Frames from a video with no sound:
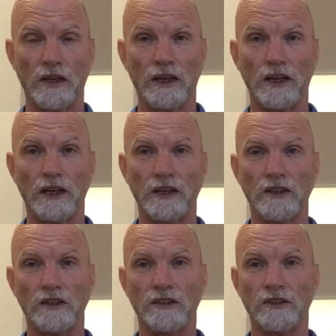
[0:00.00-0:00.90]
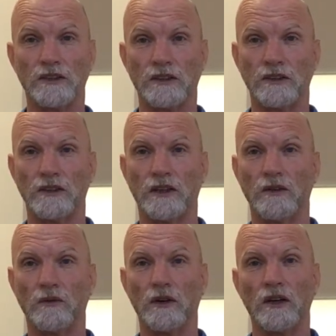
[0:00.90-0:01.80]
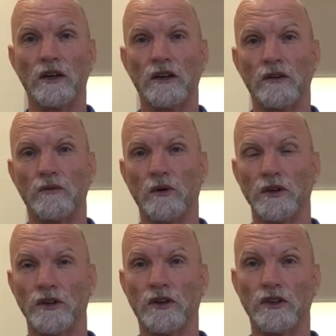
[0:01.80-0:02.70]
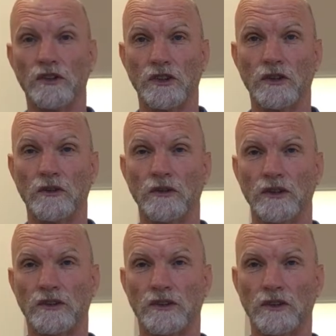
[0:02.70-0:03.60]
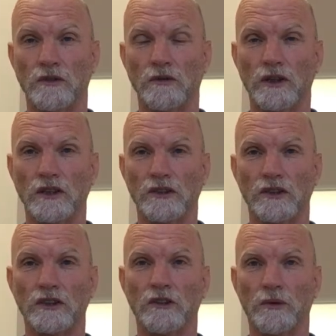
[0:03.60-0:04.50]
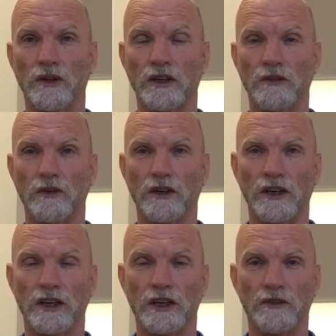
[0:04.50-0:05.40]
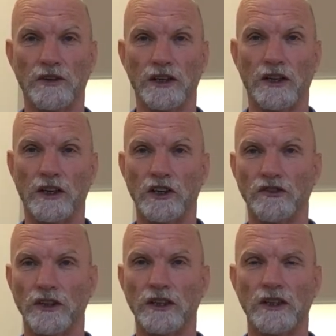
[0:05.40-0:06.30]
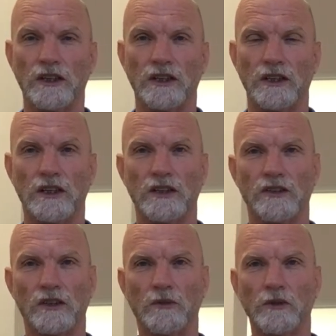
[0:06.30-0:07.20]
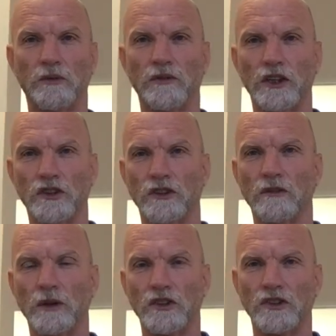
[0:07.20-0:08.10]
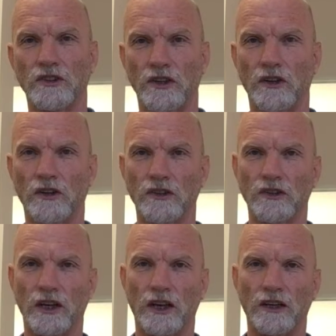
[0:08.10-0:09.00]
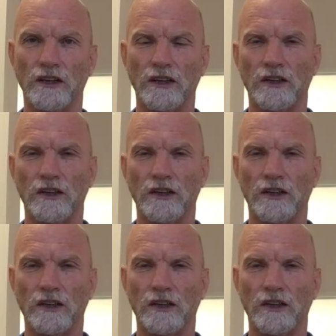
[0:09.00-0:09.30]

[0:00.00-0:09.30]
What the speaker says: And what you can do to deal with it if you're unlucky enough to get an injury, and some of the prevention measures that you can take